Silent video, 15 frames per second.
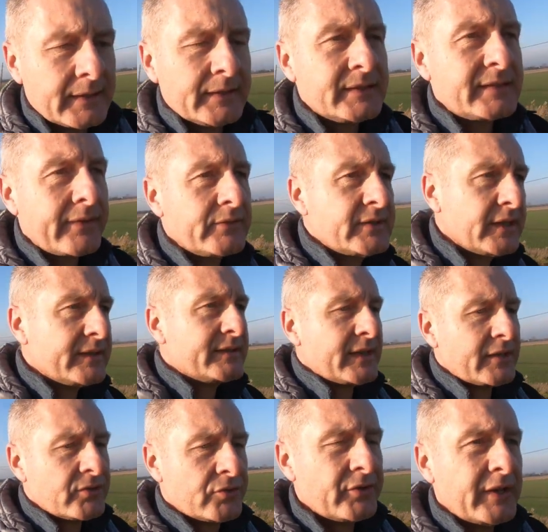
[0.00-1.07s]
in the 17th
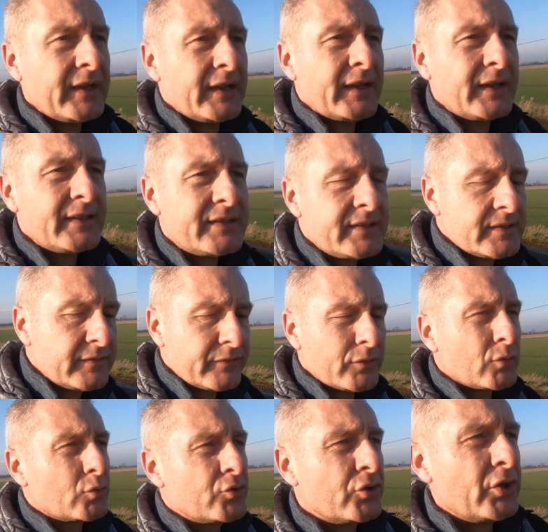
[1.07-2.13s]
century, and this is
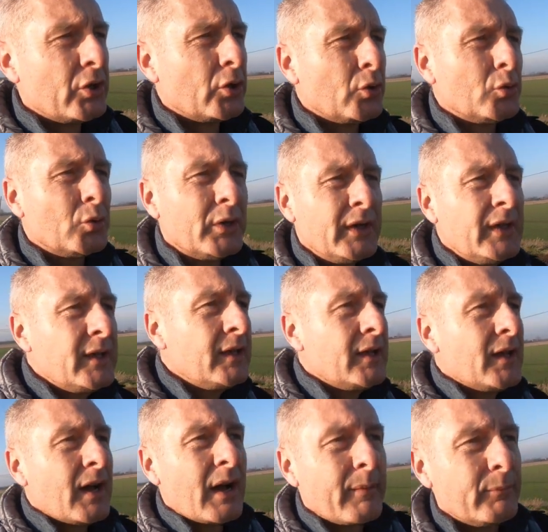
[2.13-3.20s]
Fortrey Hall.
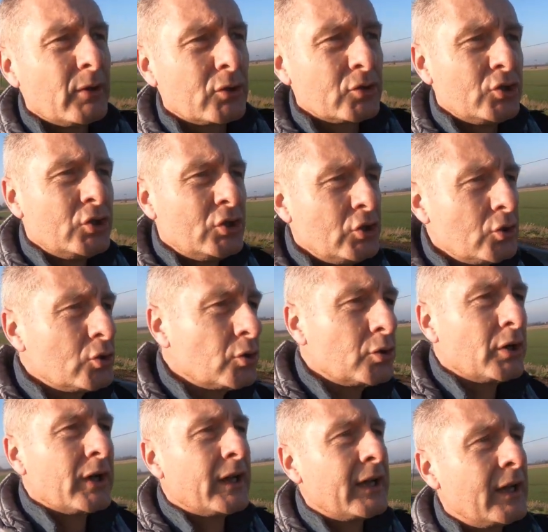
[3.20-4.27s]
I'm not
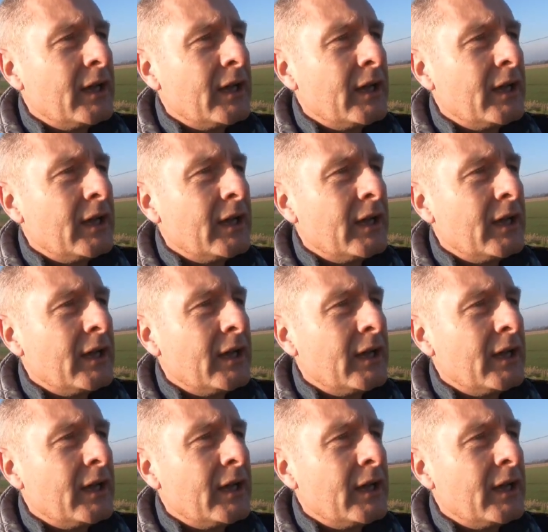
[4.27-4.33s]
sure